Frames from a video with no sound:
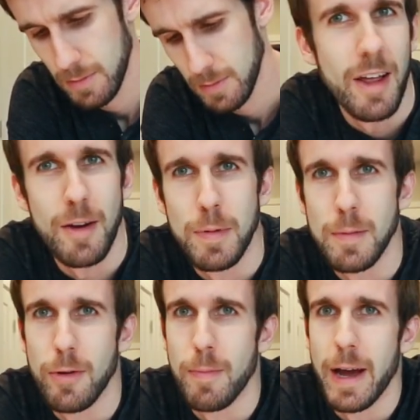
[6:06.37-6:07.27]
a lot of
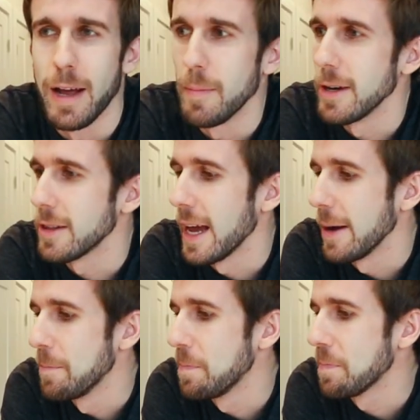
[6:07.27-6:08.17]
people are mad about
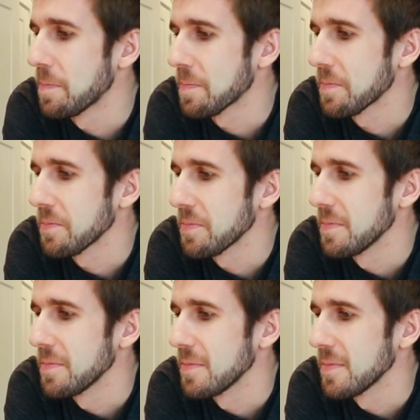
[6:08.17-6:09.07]
that,
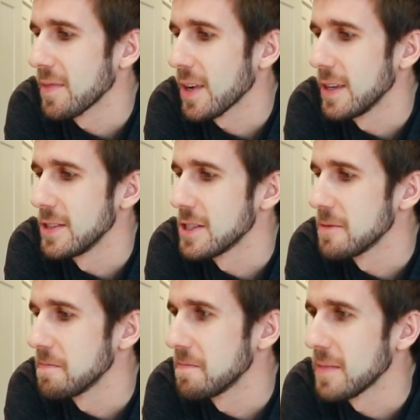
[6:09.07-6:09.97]
because
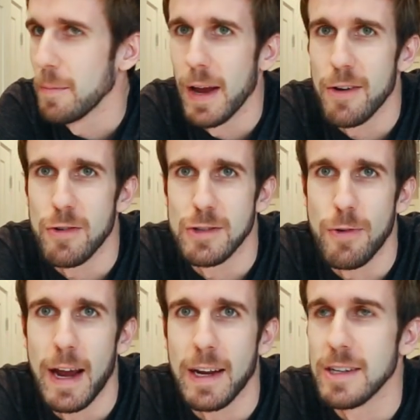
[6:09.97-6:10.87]
Imagine
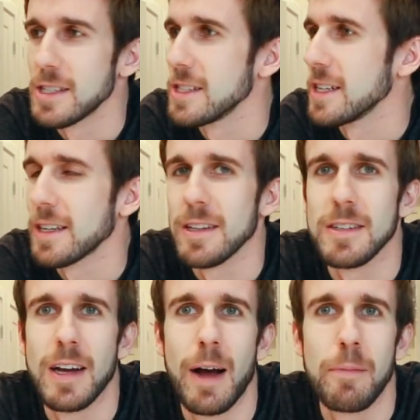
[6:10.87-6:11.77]
Dragons is like the
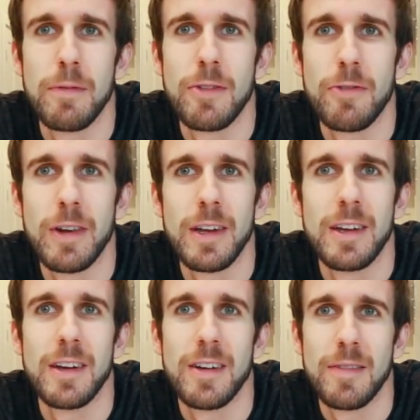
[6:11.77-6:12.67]
top 3.
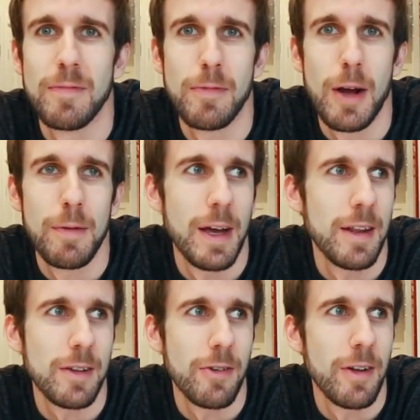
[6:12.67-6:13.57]
I
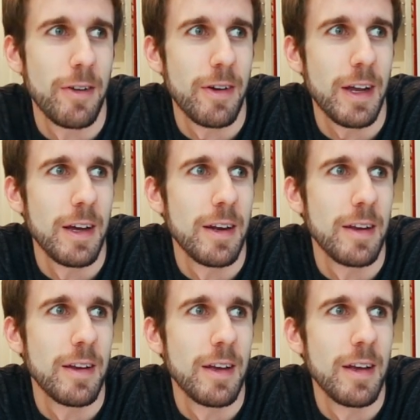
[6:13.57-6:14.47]
think they're on there again,
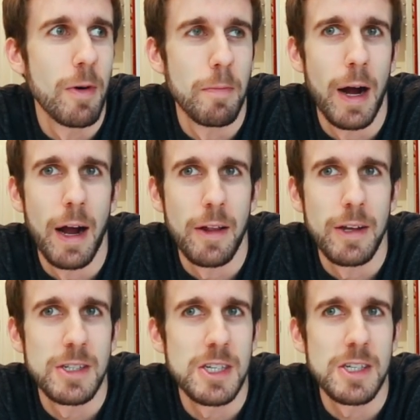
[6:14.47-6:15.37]
and One
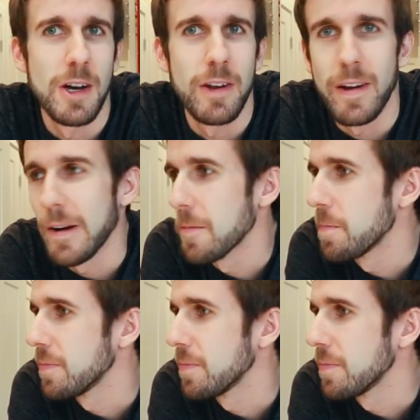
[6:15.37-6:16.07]
Pilots is on there,